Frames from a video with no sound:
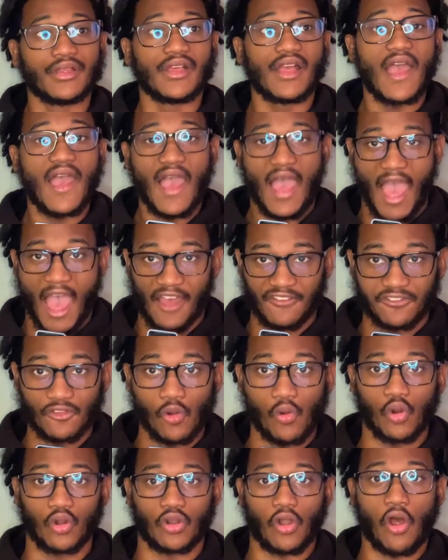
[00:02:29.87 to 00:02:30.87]
half
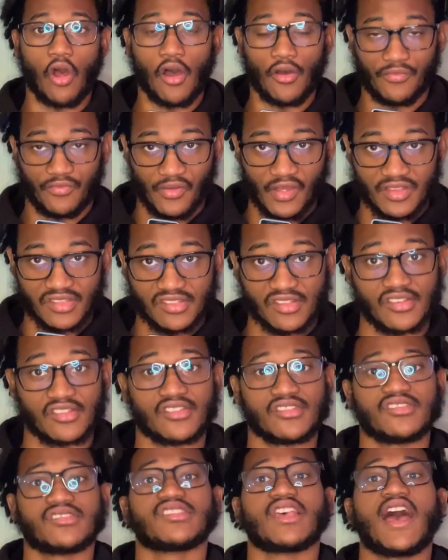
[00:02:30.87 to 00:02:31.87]
court
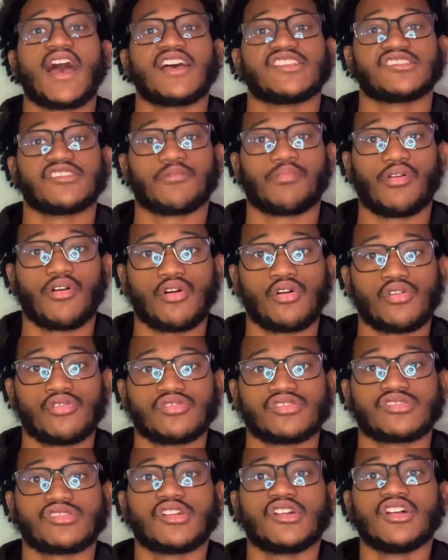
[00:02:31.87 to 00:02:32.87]
offenses as
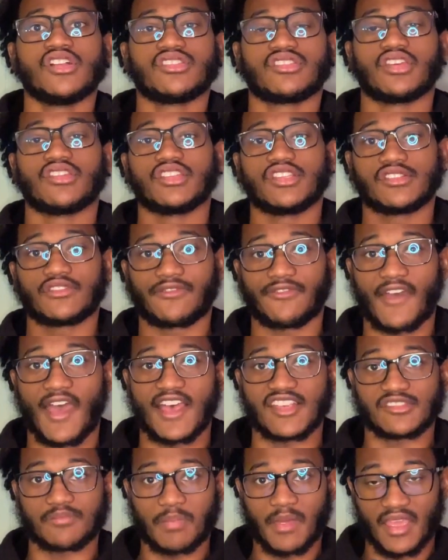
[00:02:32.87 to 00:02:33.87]
opposed to these
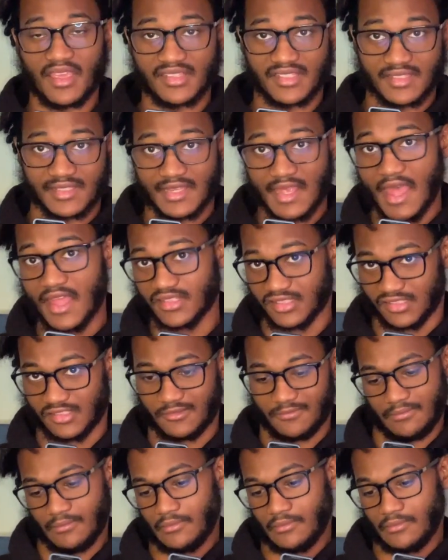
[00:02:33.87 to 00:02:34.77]
fast paced sets.